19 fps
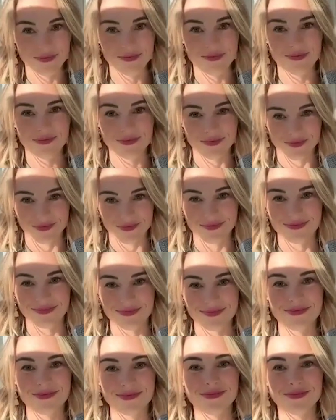you know, polluted
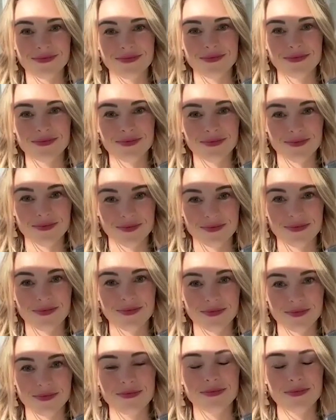water
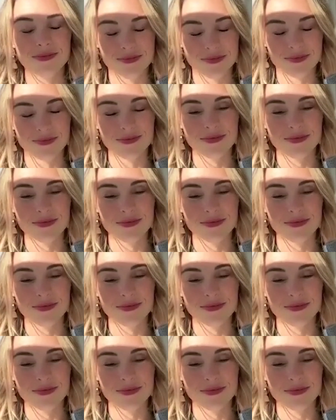and et cetera, et